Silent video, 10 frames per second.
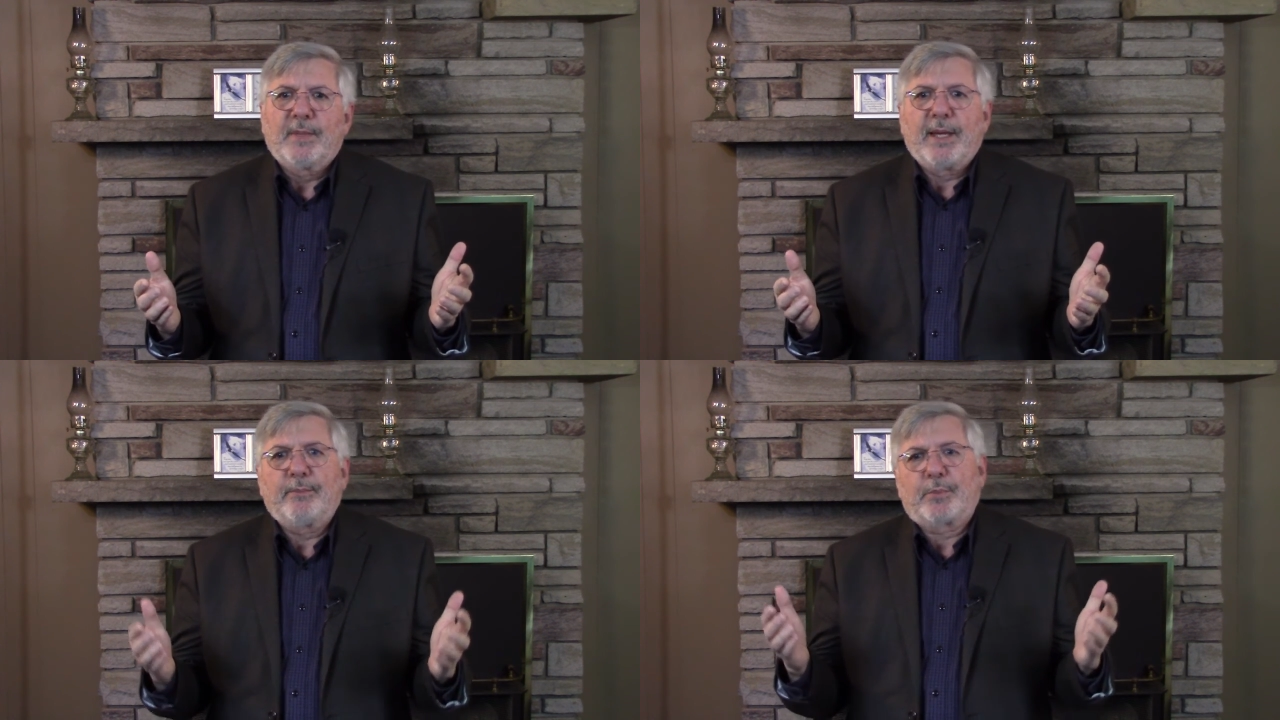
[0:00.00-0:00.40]

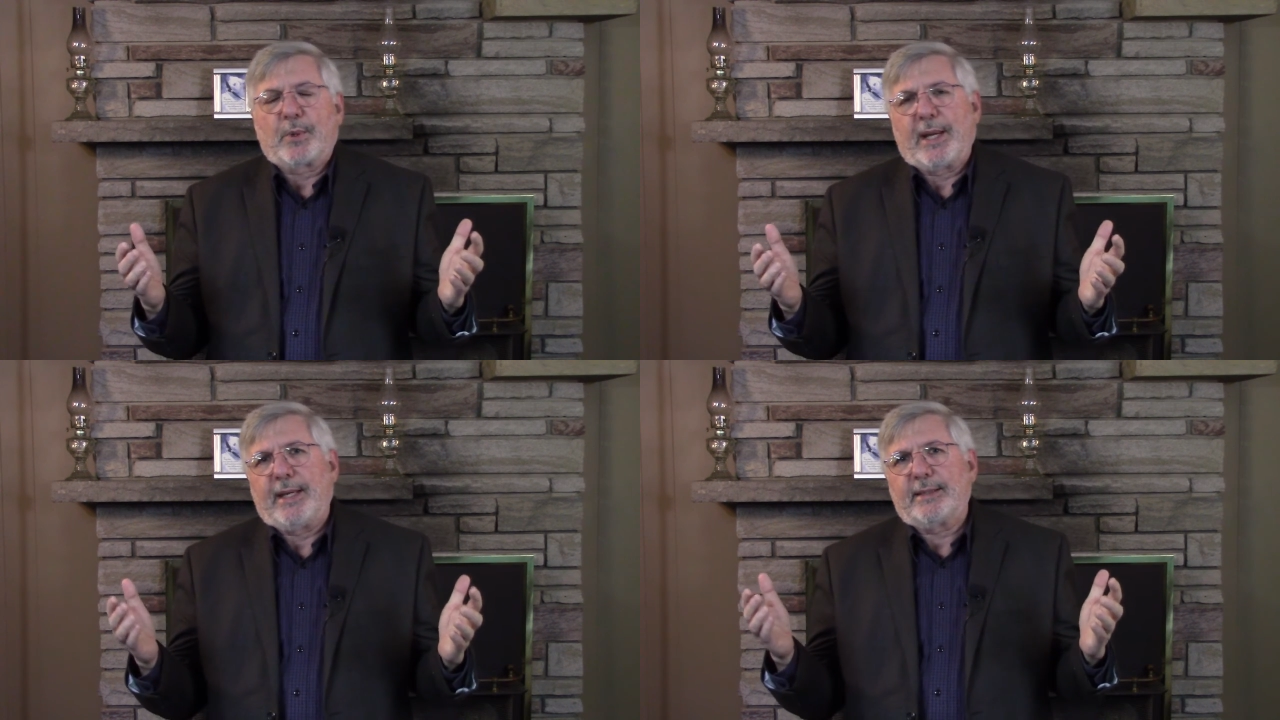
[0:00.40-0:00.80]
and
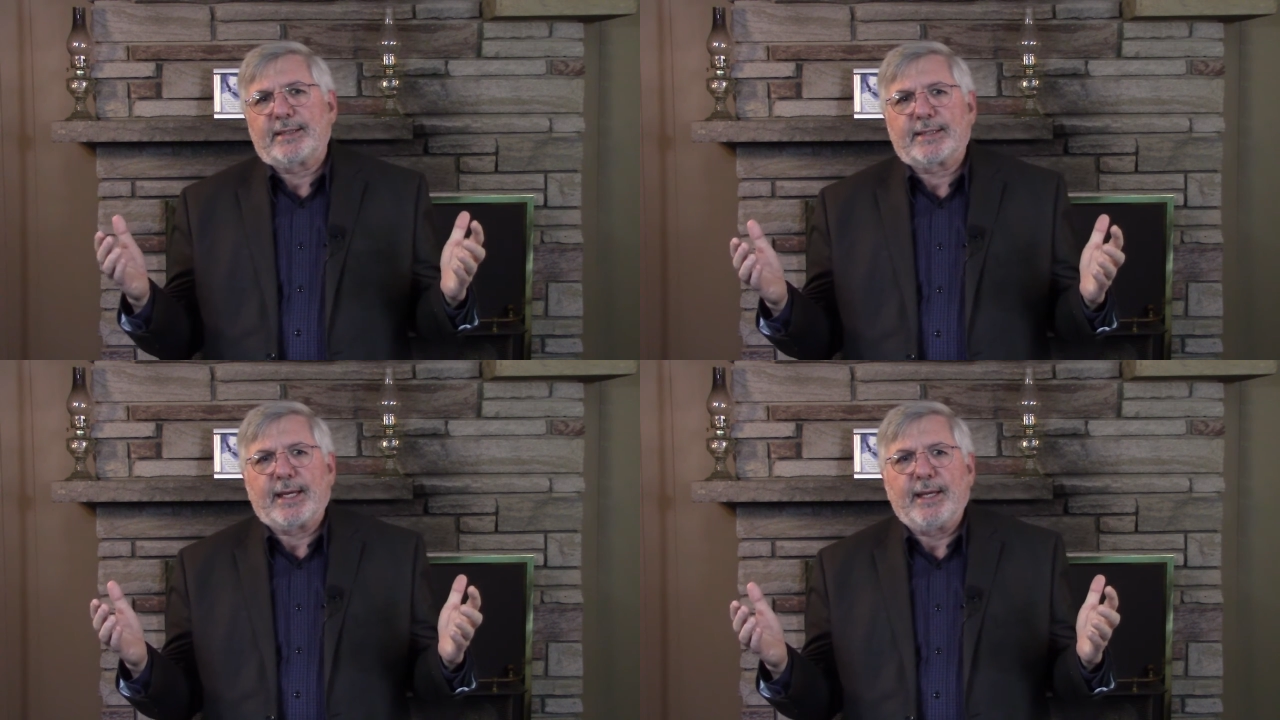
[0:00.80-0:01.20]
pray and
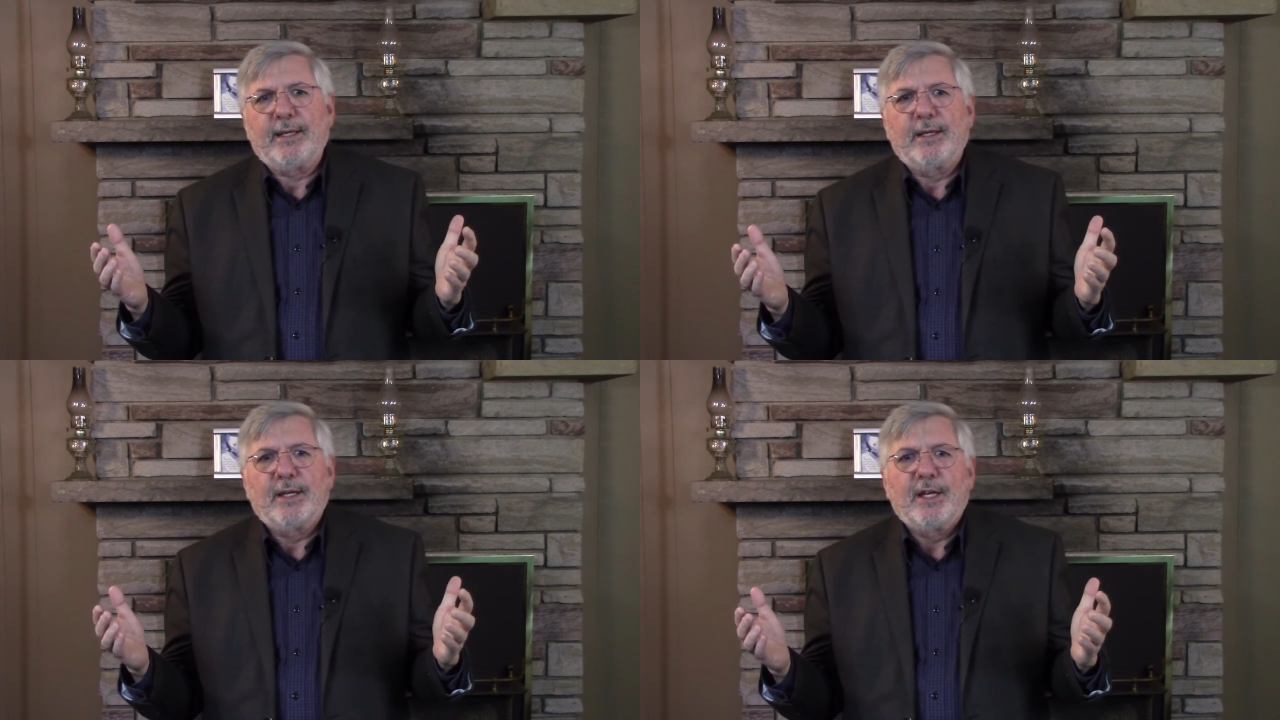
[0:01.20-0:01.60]

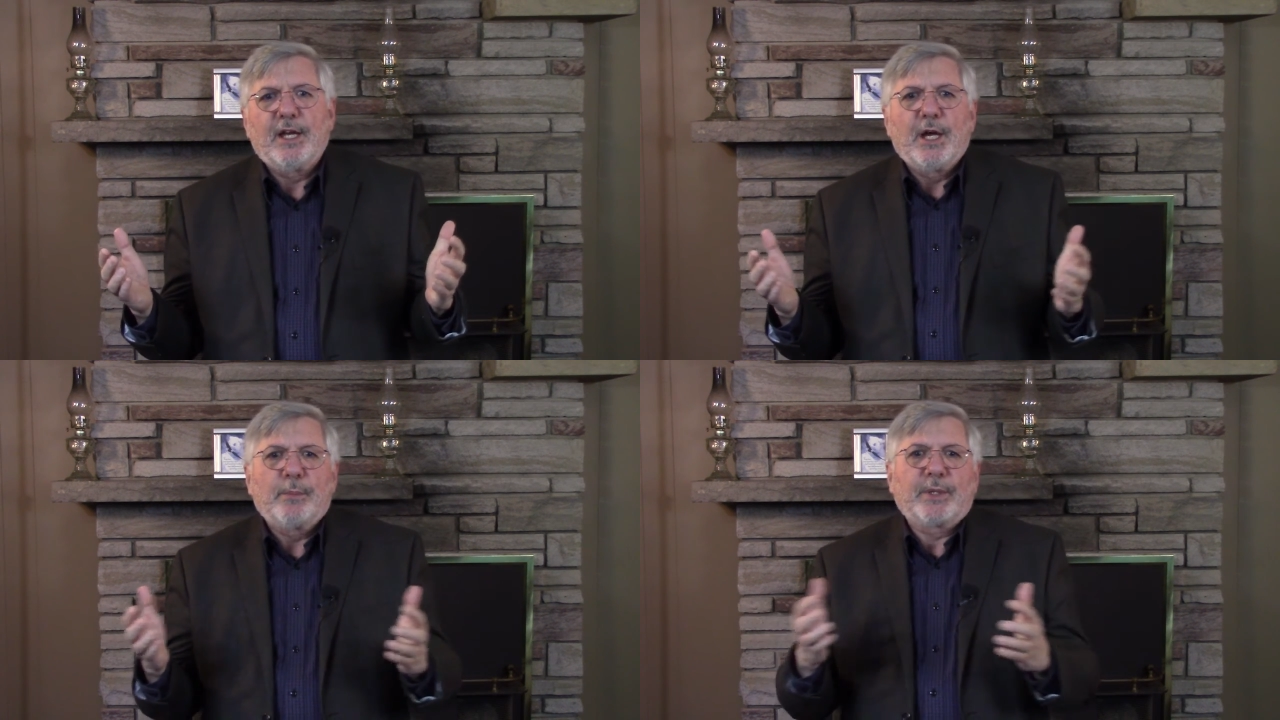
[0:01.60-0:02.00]
sing,
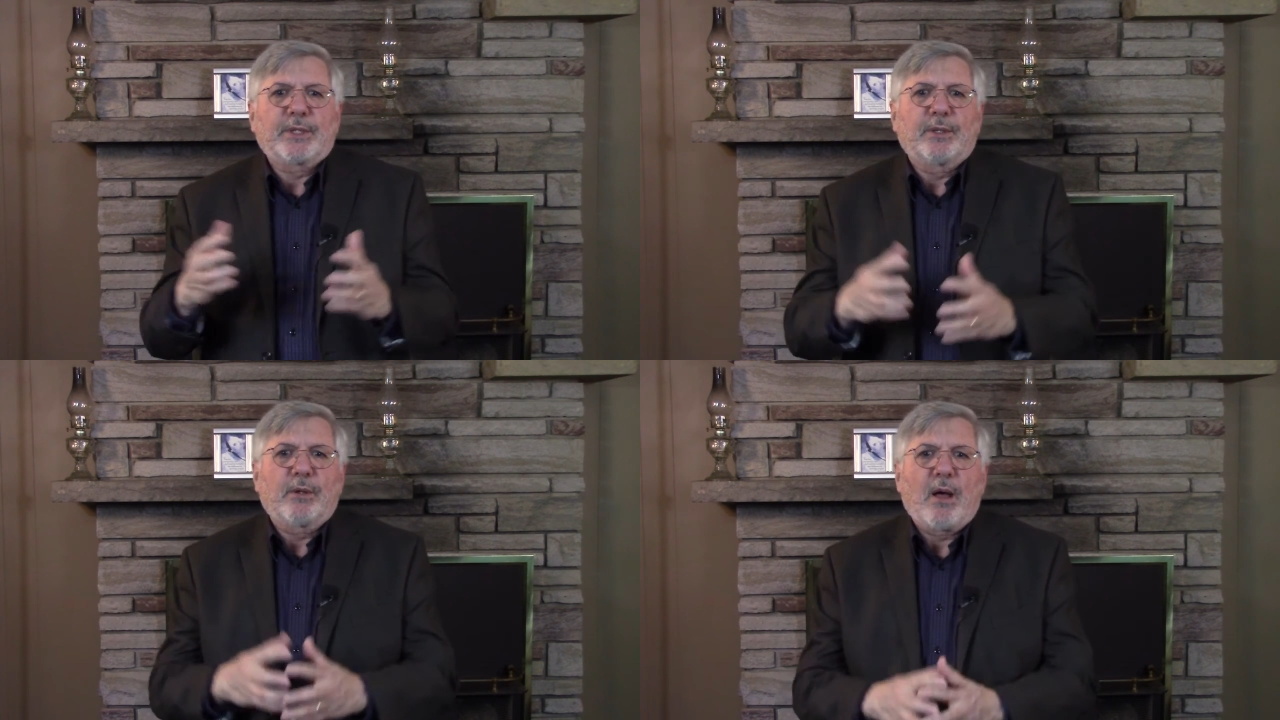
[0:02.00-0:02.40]
but
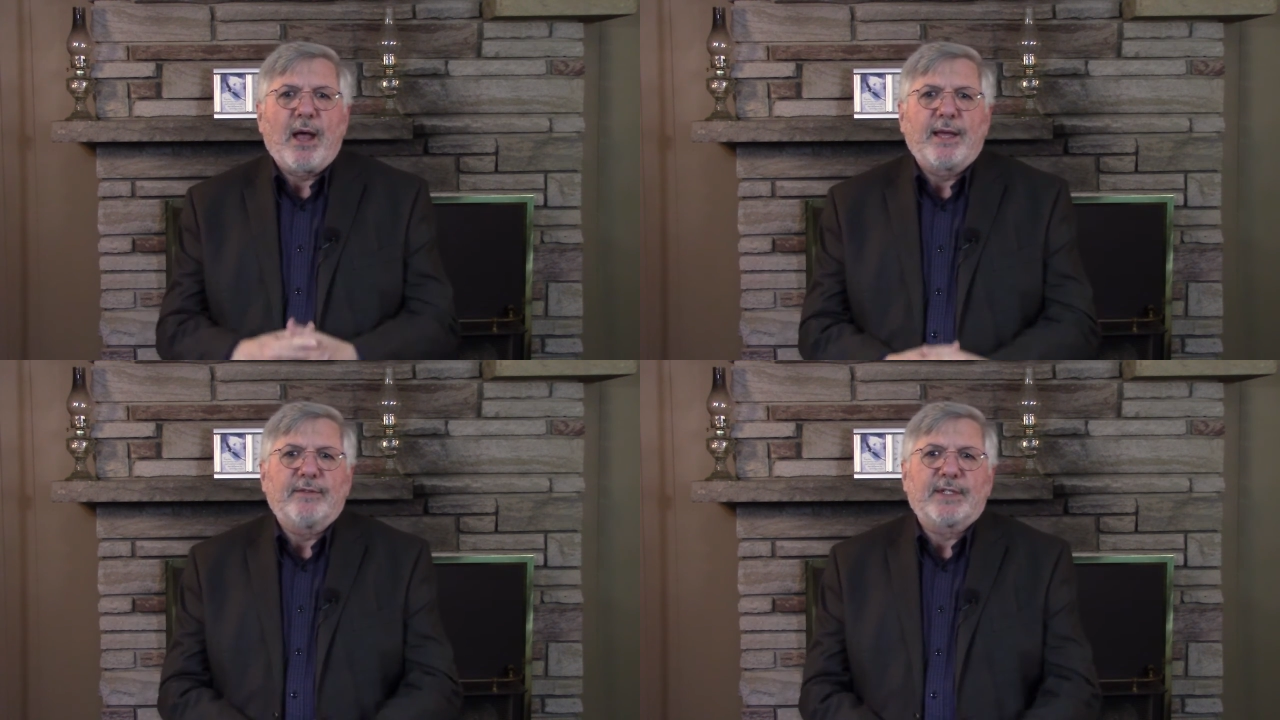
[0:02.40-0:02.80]
their
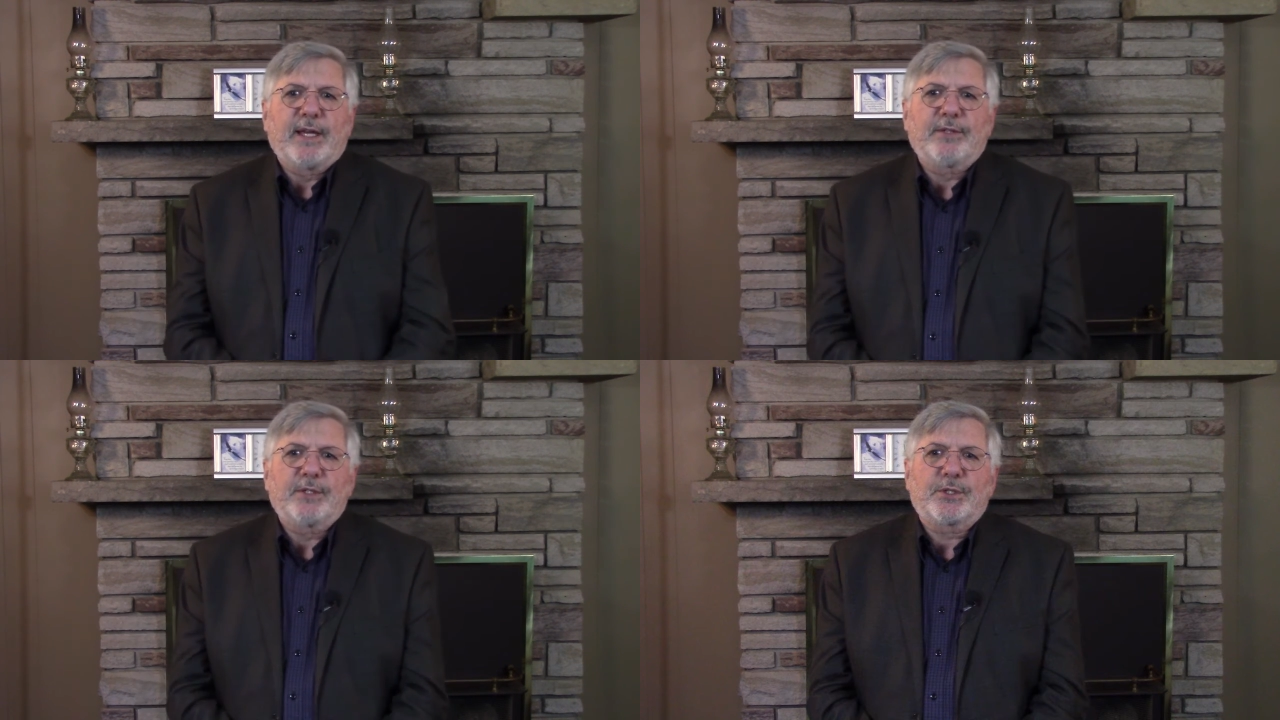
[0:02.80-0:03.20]
lives
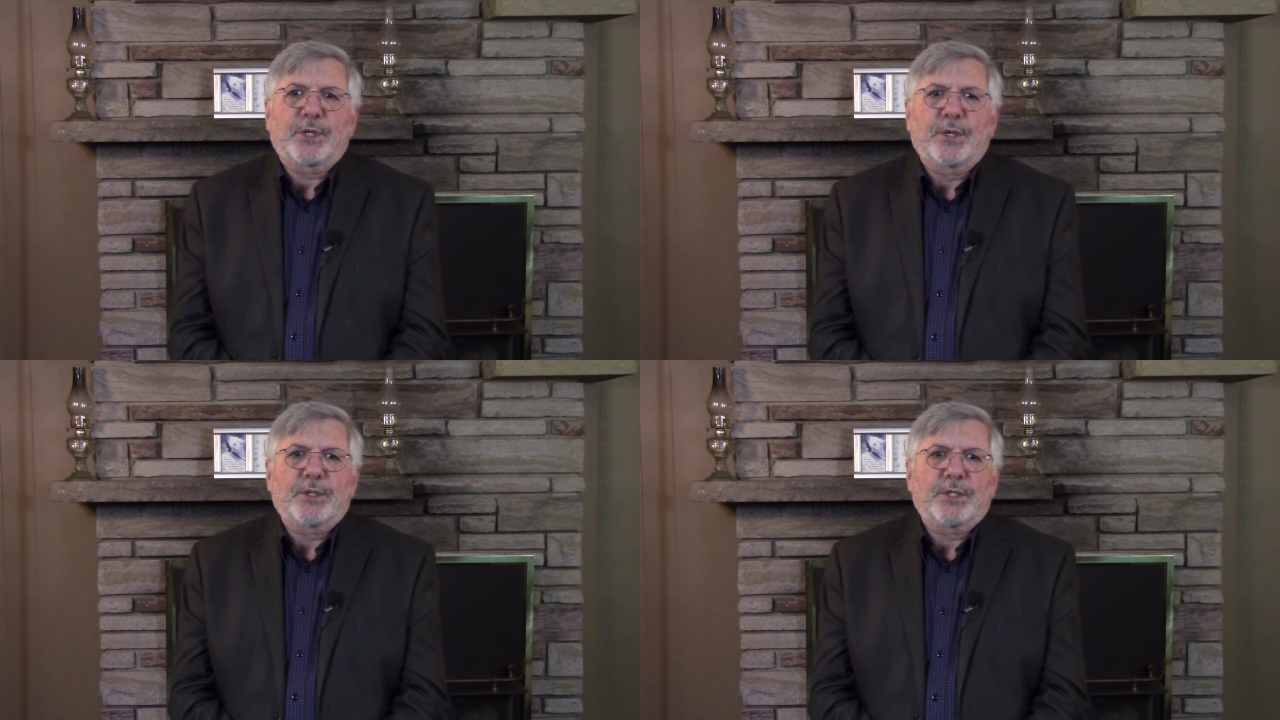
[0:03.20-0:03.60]
and their
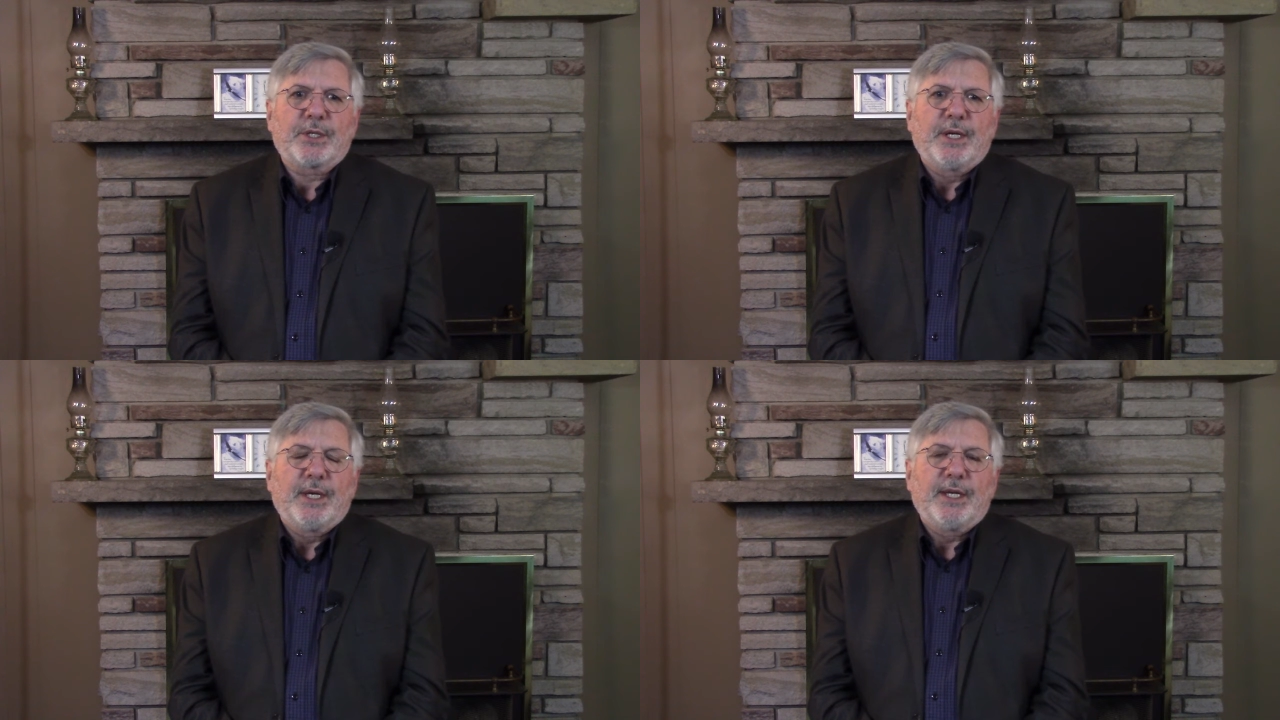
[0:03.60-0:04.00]
church